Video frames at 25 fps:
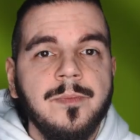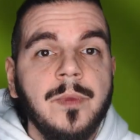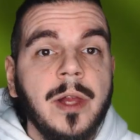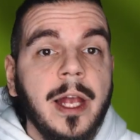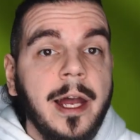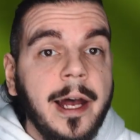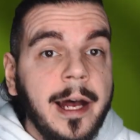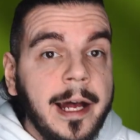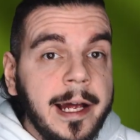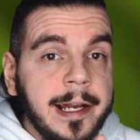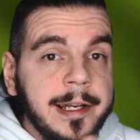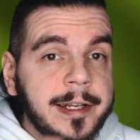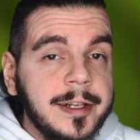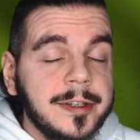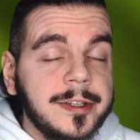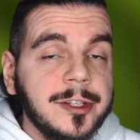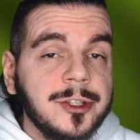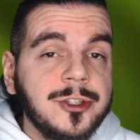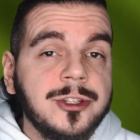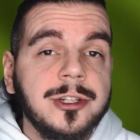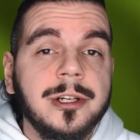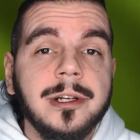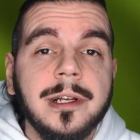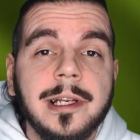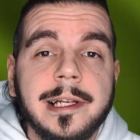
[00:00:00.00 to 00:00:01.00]
And
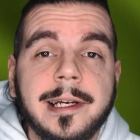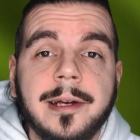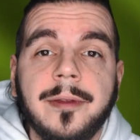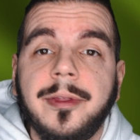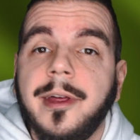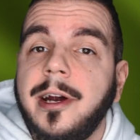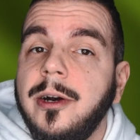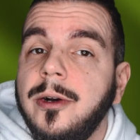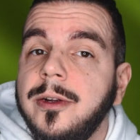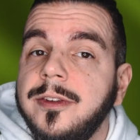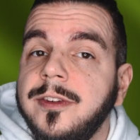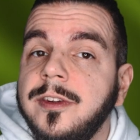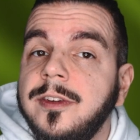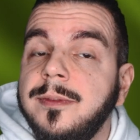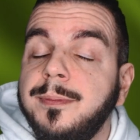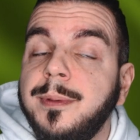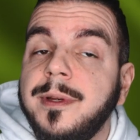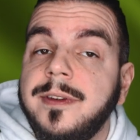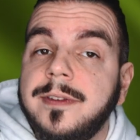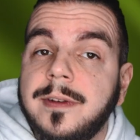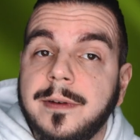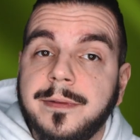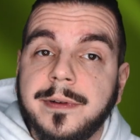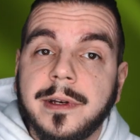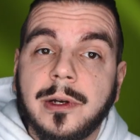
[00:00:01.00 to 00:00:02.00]
additionally, there is a
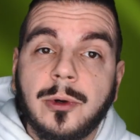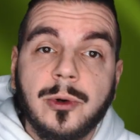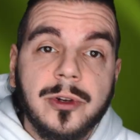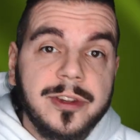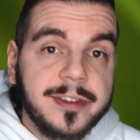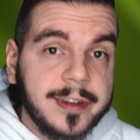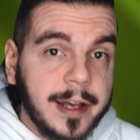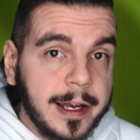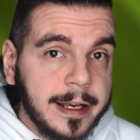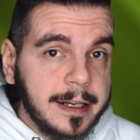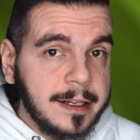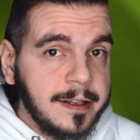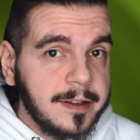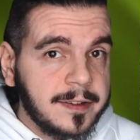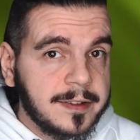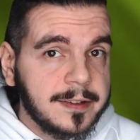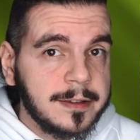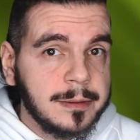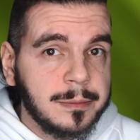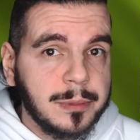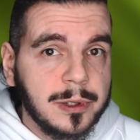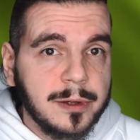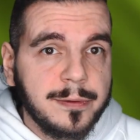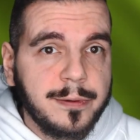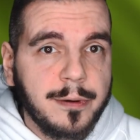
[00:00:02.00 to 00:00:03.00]
specific recycling
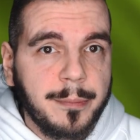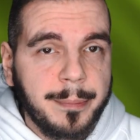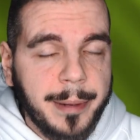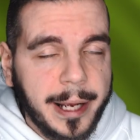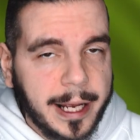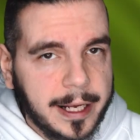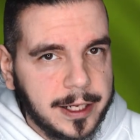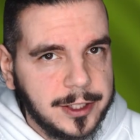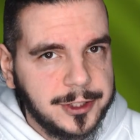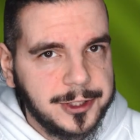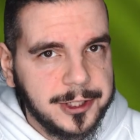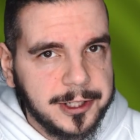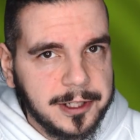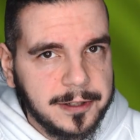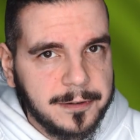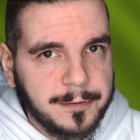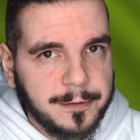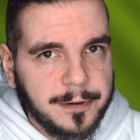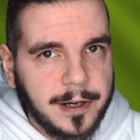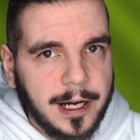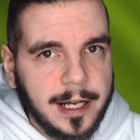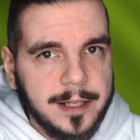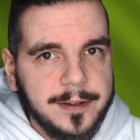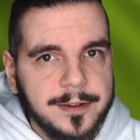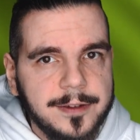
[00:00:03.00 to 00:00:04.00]
symbol for packaging in
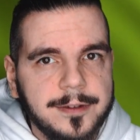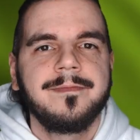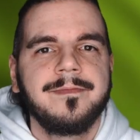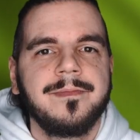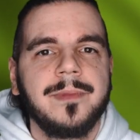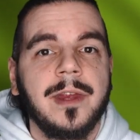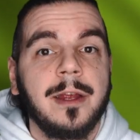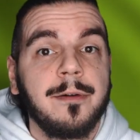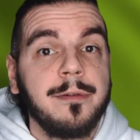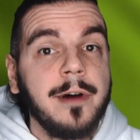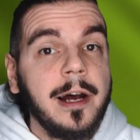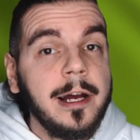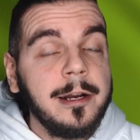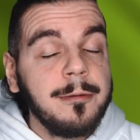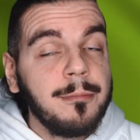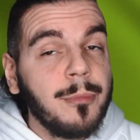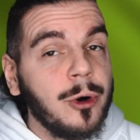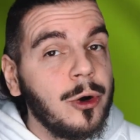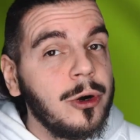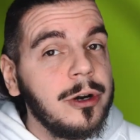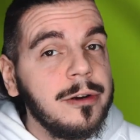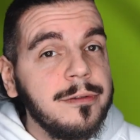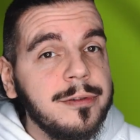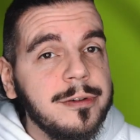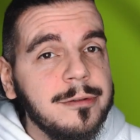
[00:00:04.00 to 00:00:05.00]
France. Find
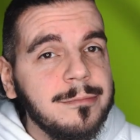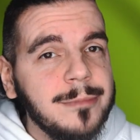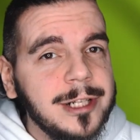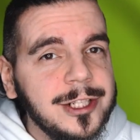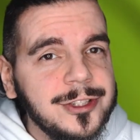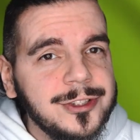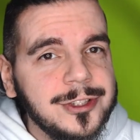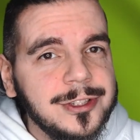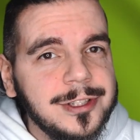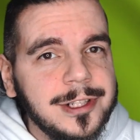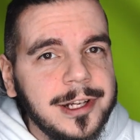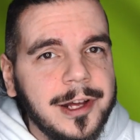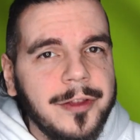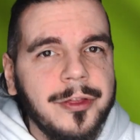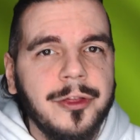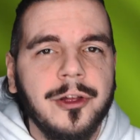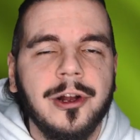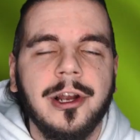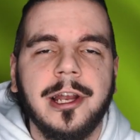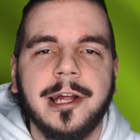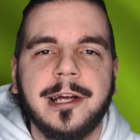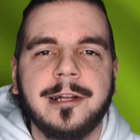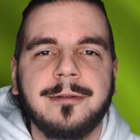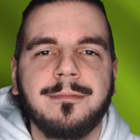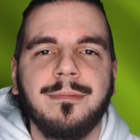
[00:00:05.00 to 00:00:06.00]
more information in the
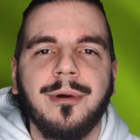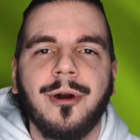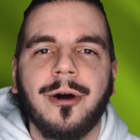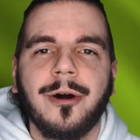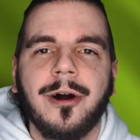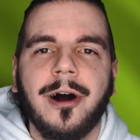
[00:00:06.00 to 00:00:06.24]
linked blog